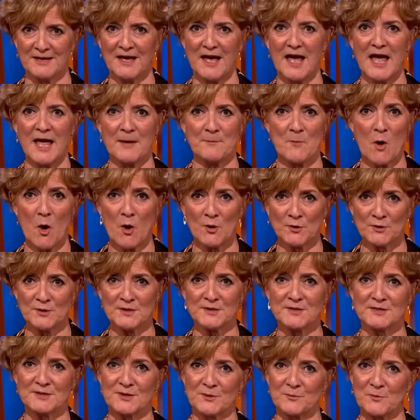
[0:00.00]
I am honoured
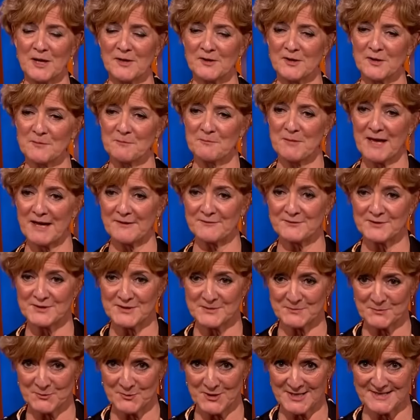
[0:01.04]
to welcome BAFTA's
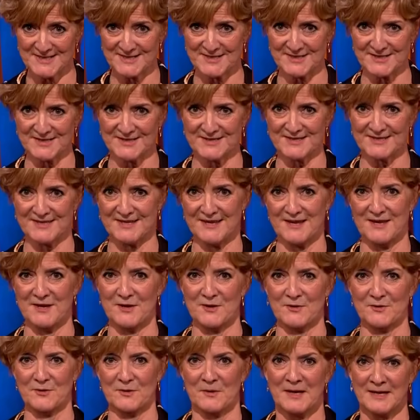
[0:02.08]
president,
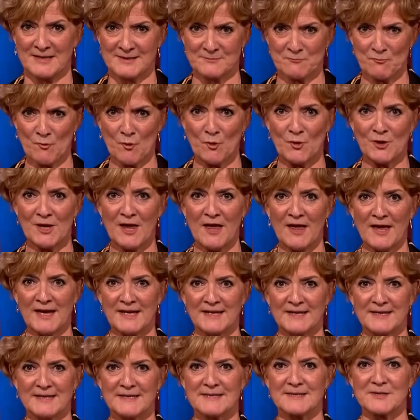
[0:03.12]
His Royal
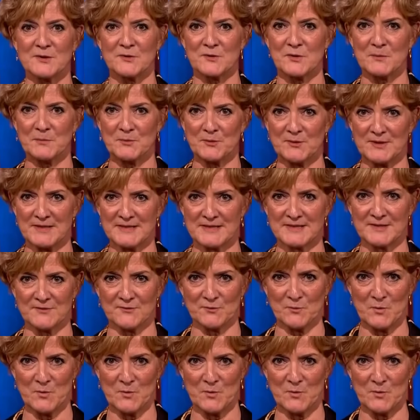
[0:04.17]
Highness, the Prince of